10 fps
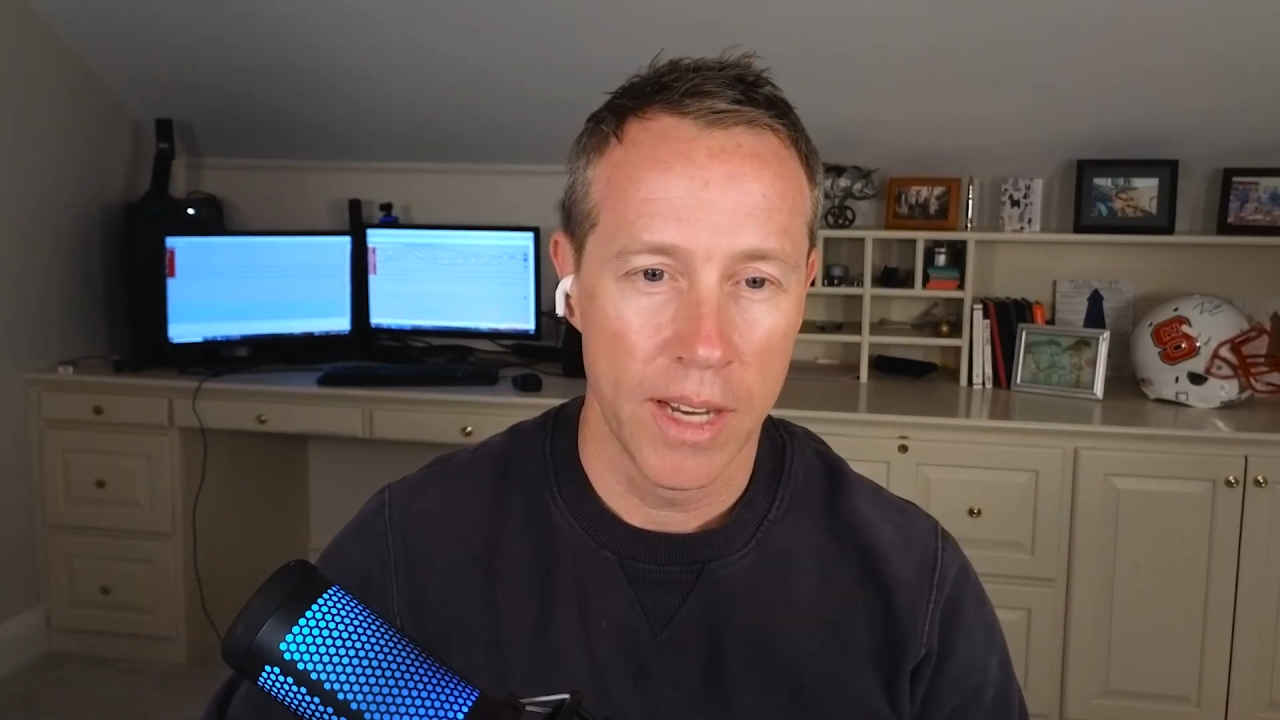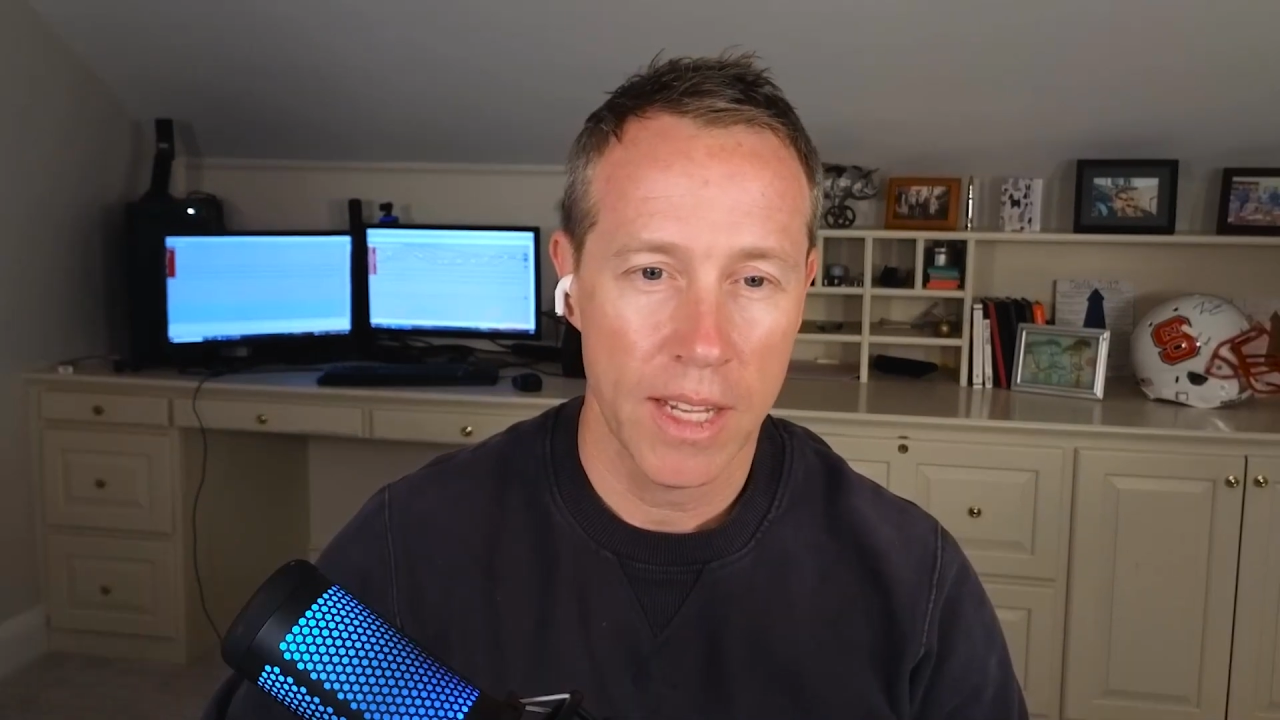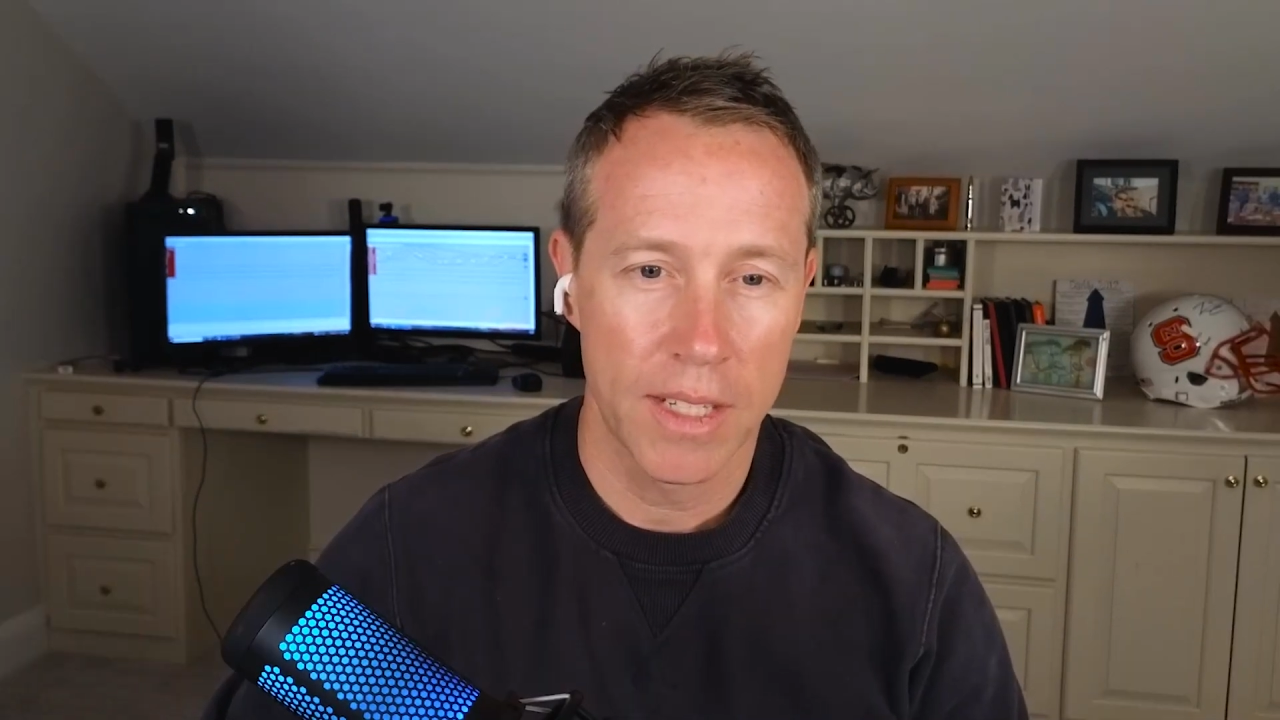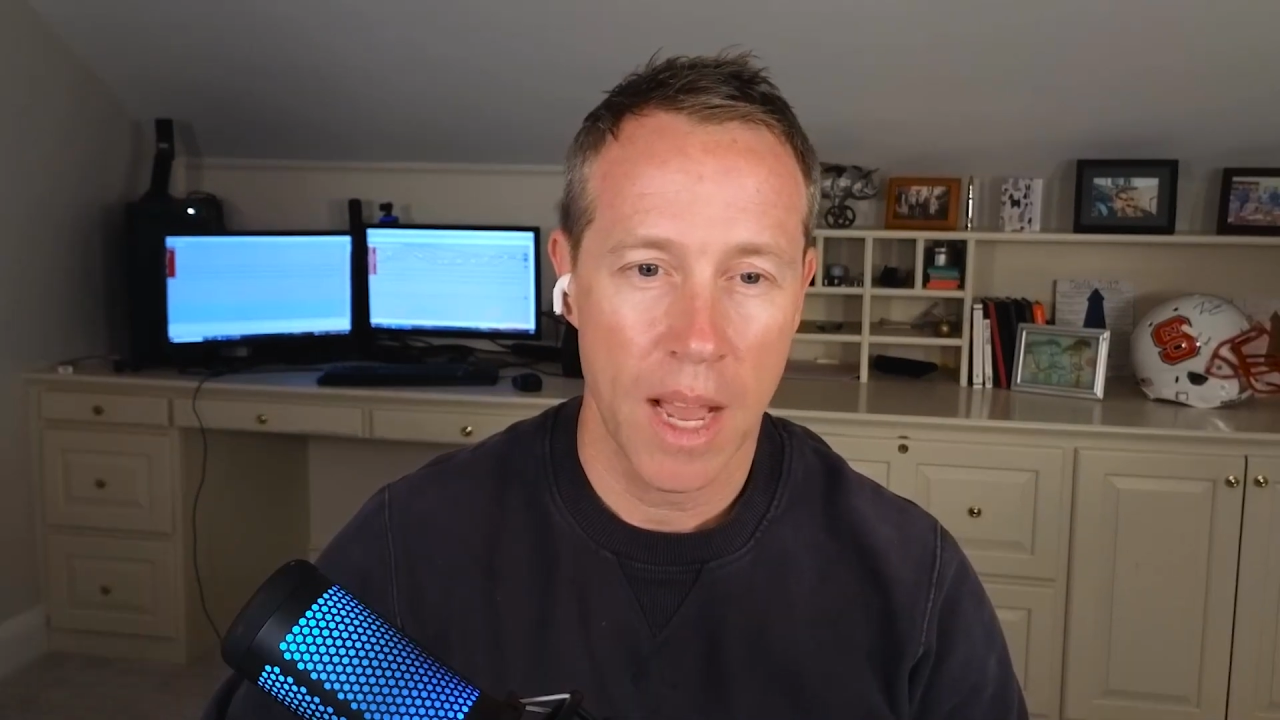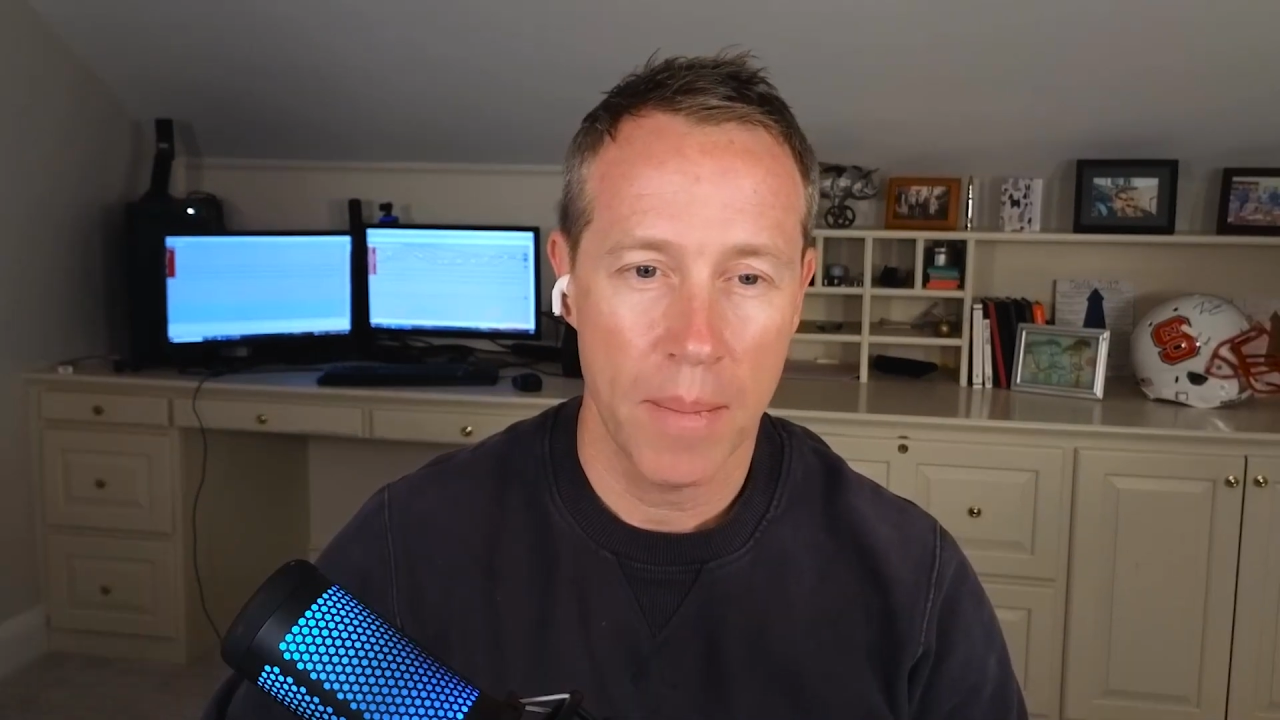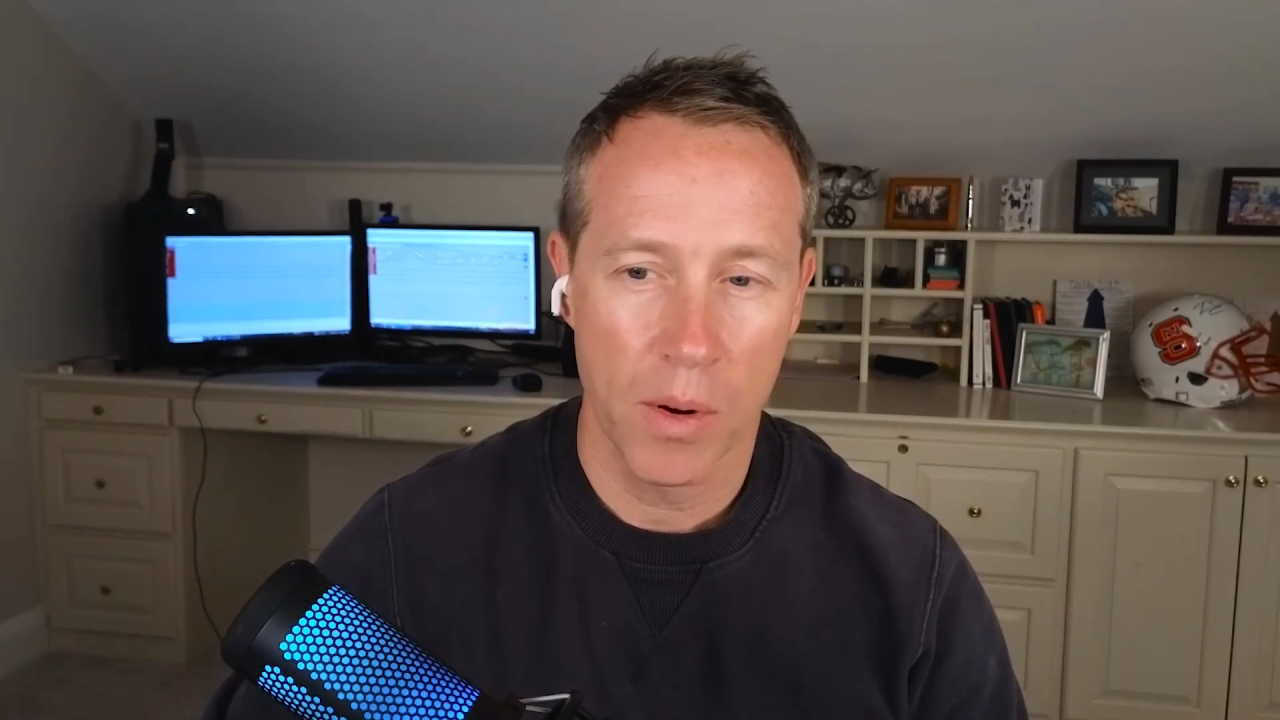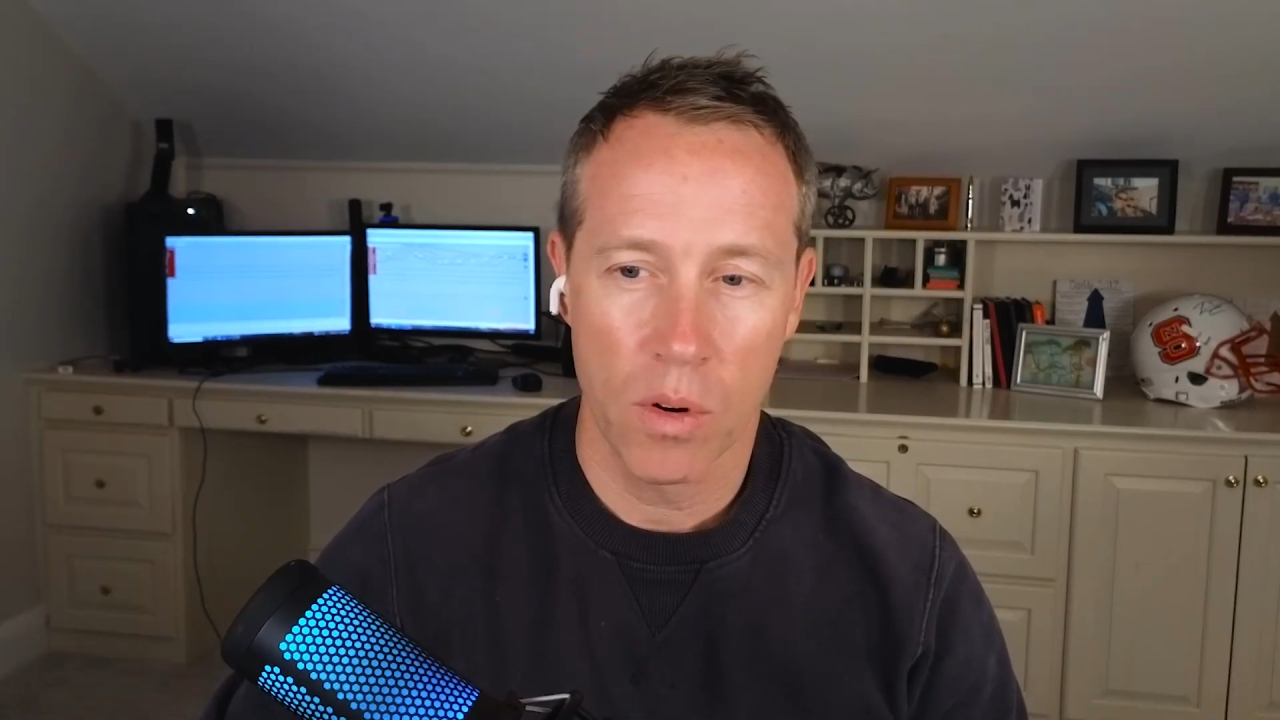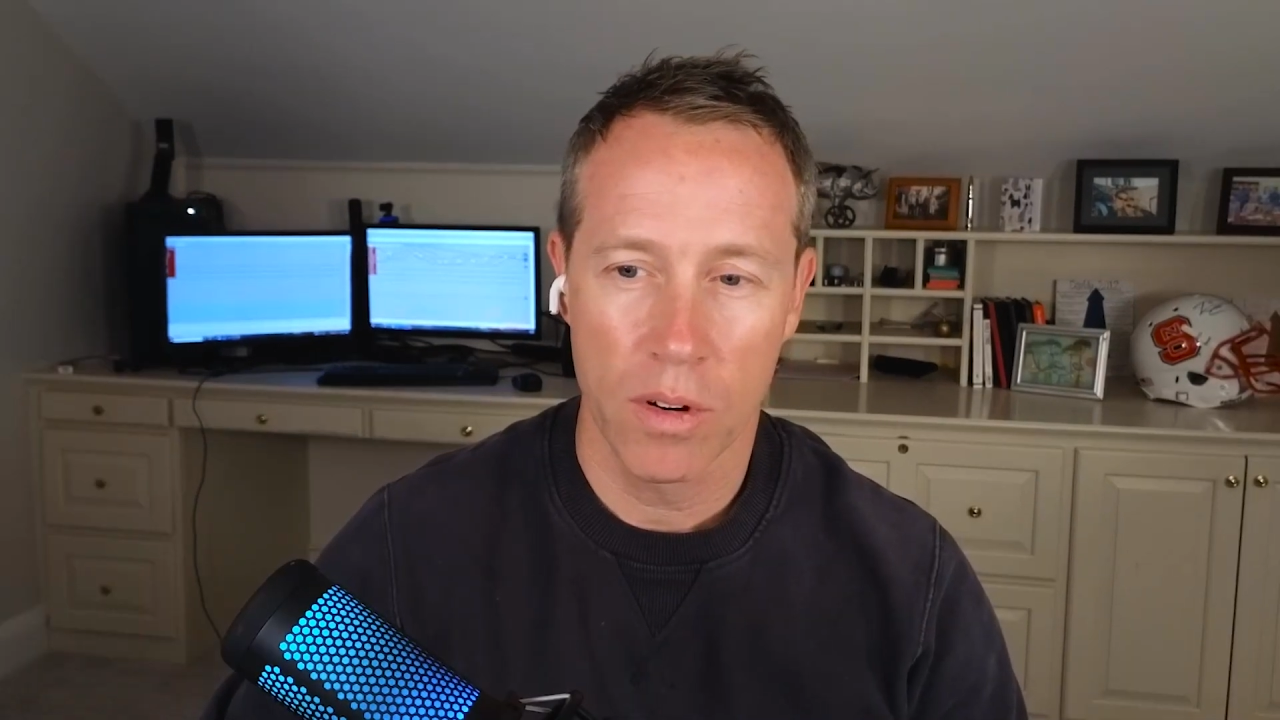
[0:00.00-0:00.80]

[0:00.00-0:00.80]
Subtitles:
next topic